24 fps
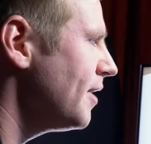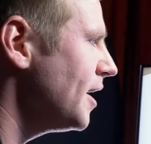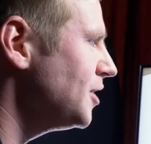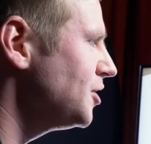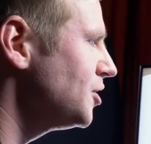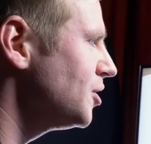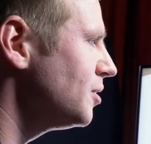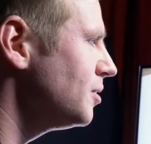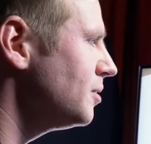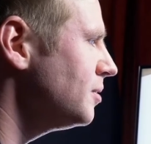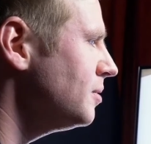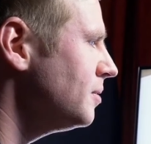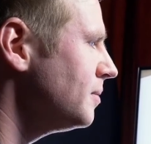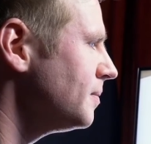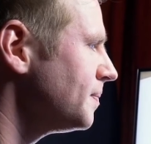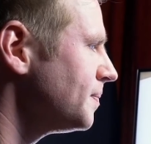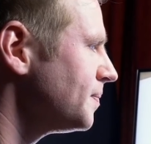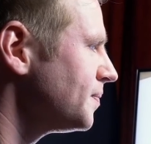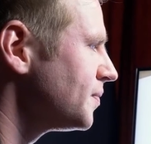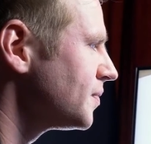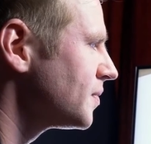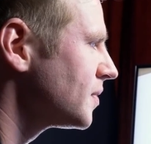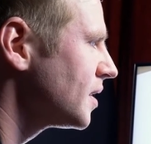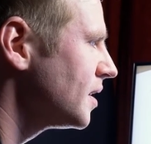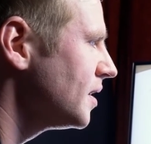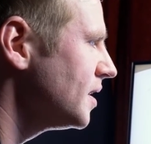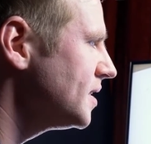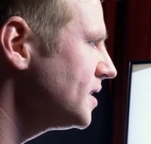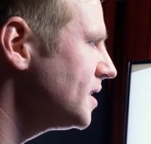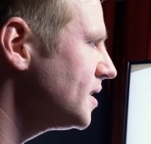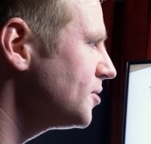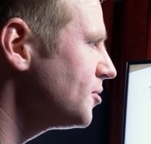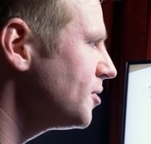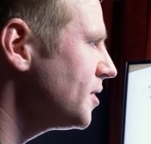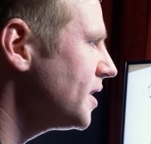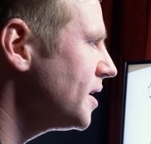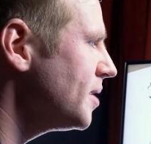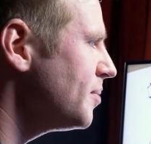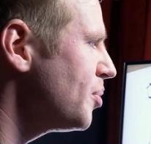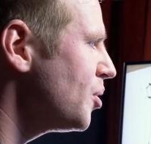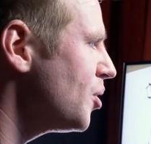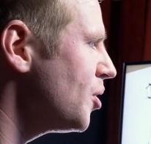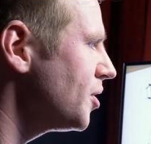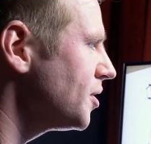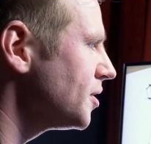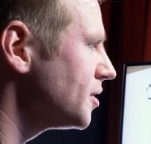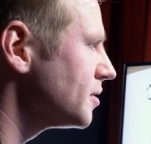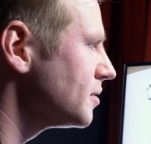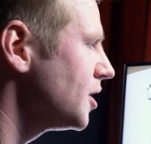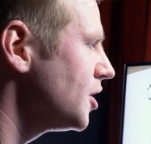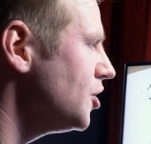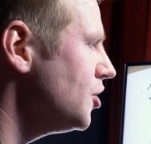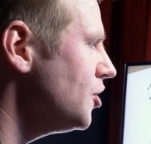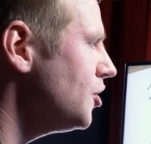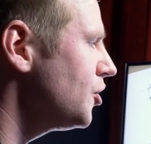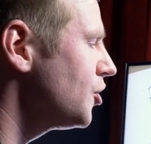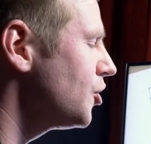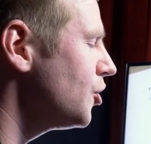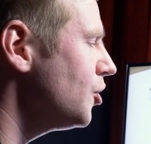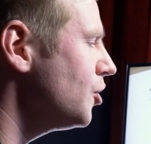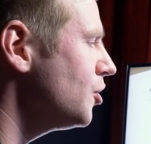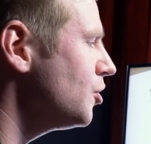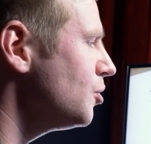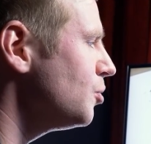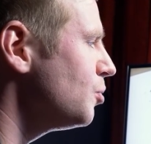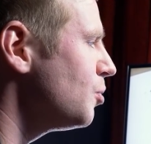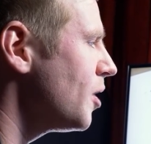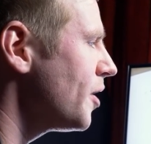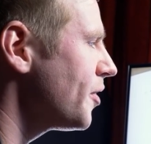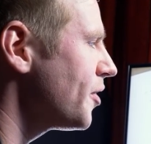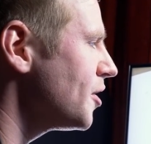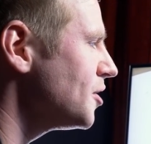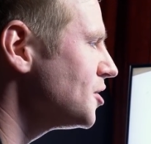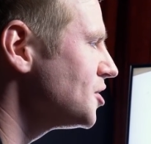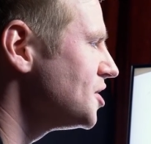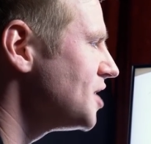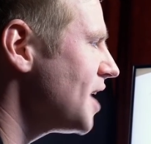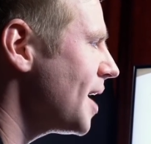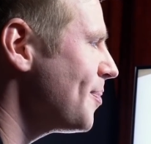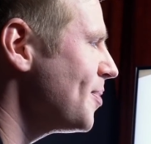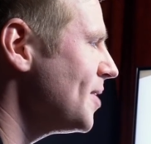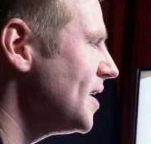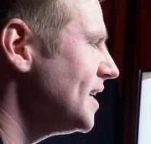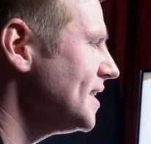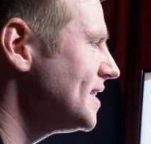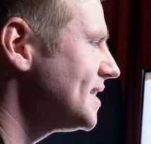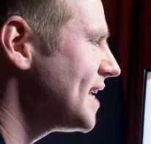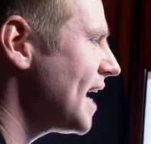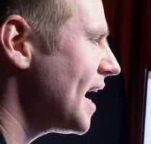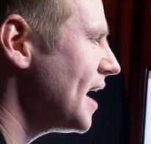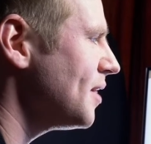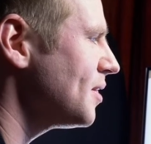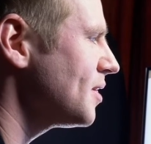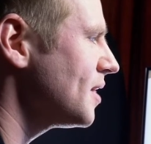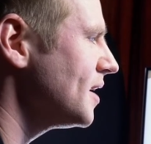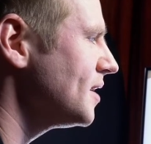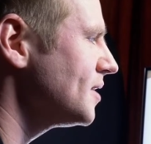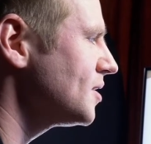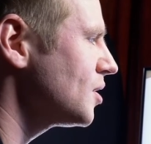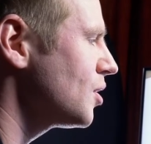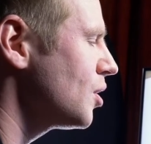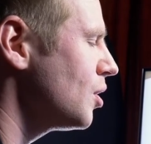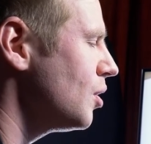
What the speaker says: Rachel, this is really important. Can you Google what those Japanese gate things are